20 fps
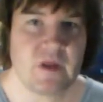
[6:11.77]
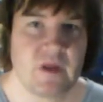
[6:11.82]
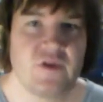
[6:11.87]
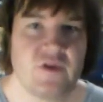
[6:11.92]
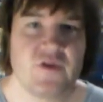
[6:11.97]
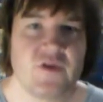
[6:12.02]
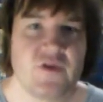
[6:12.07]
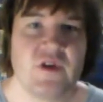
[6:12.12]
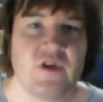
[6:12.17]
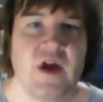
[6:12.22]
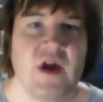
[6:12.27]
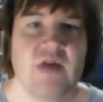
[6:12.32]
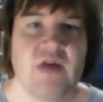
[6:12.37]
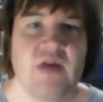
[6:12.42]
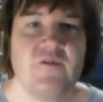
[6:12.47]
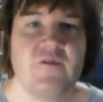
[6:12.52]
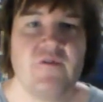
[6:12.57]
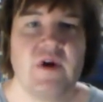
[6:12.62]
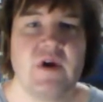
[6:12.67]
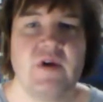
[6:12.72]
there's a
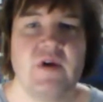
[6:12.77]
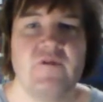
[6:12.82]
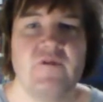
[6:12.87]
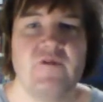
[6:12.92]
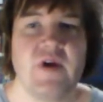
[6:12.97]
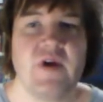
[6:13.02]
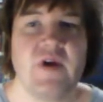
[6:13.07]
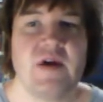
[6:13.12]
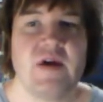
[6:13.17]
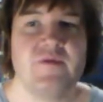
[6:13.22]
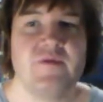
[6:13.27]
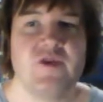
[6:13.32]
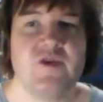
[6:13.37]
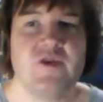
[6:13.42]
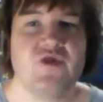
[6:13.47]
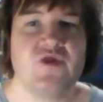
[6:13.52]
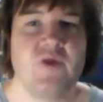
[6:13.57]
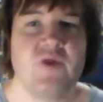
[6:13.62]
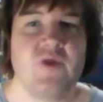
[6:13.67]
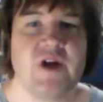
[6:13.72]
lot of
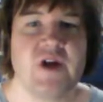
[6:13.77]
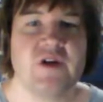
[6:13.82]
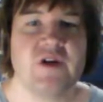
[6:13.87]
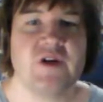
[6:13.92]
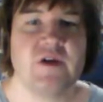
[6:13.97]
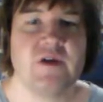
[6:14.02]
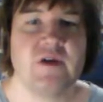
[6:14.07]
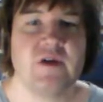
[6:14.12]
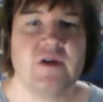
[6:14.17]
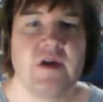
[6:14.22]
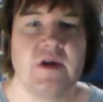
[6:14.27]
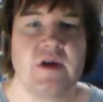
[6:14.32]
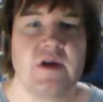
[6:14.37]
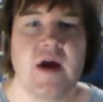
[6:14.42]
situation